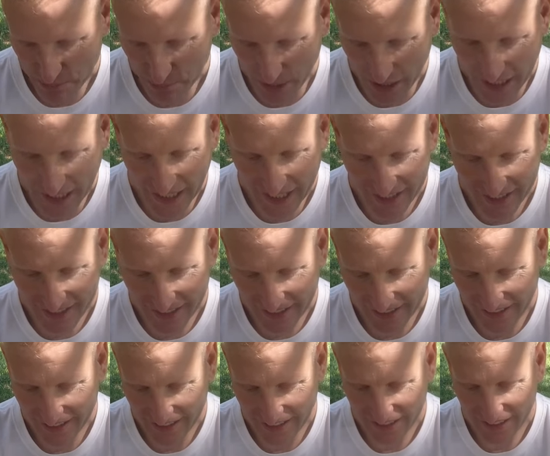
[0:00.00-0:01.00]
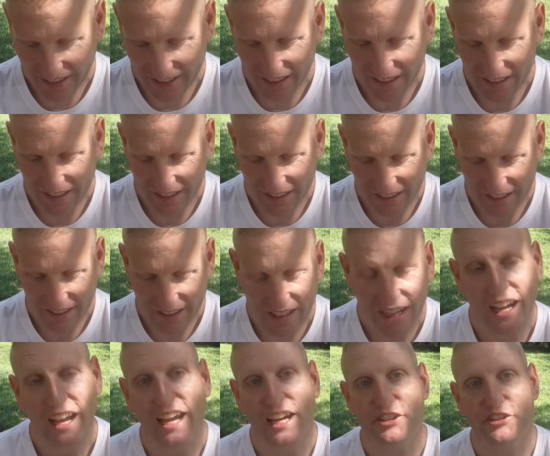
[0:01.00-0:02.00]
but
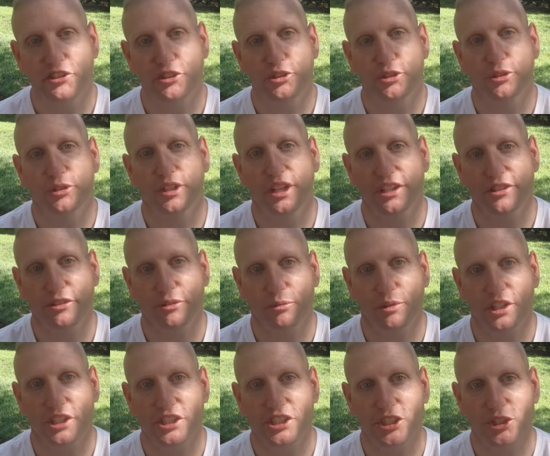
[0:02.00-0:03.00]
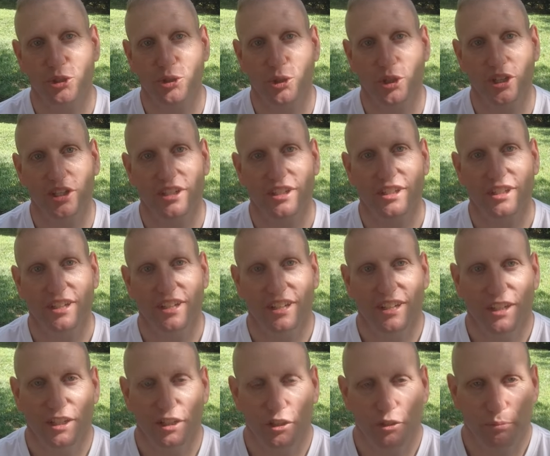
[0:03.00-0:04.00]
I had to cut the run short
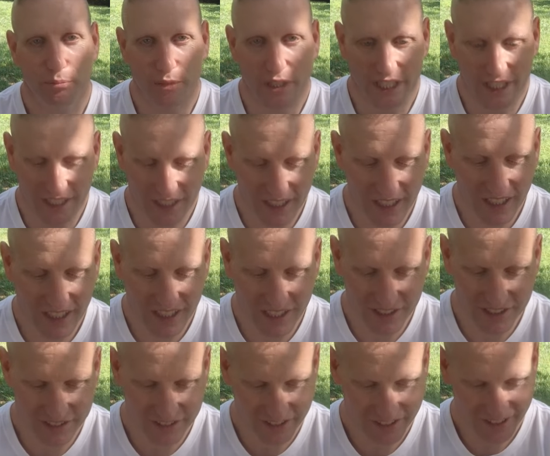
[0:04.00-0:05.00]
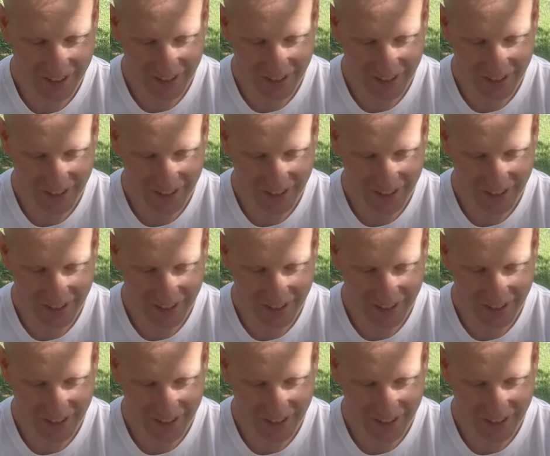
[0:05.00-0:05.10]
because